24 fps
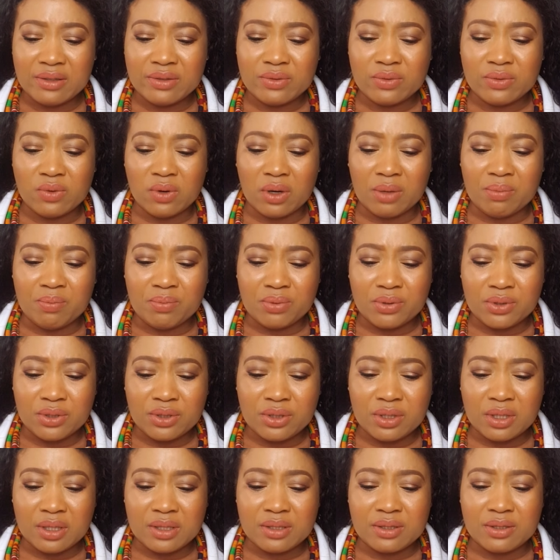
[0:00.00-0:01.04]
What
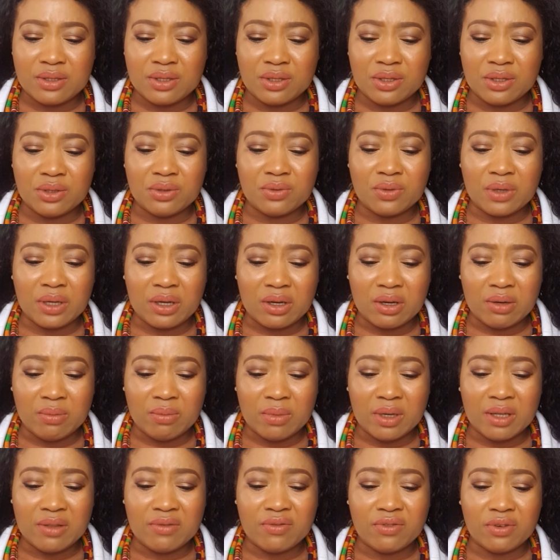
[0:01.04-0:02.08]
products do you
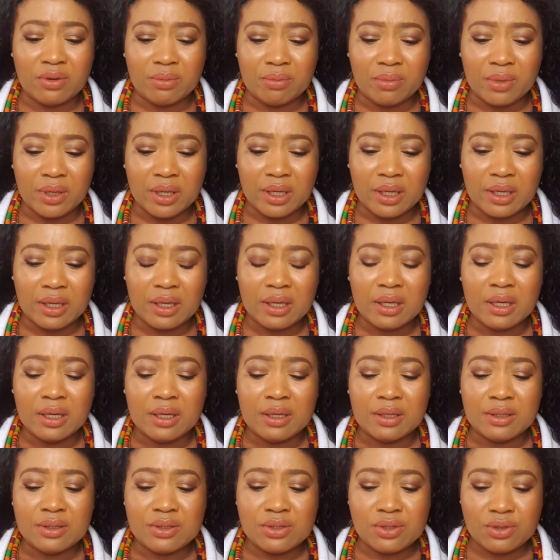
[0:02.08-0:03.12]
recommend for me
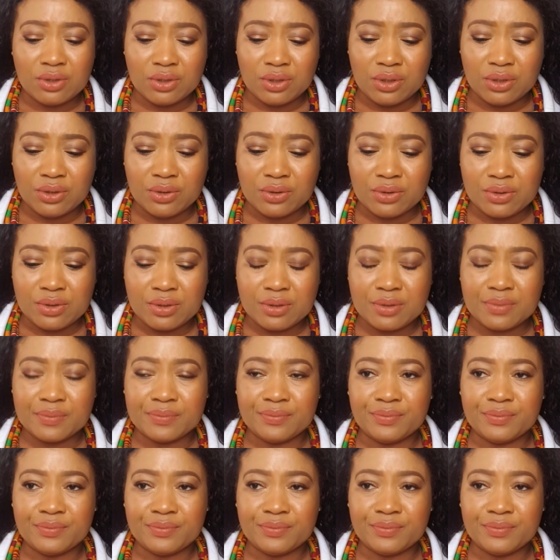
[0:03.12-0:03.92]
to use?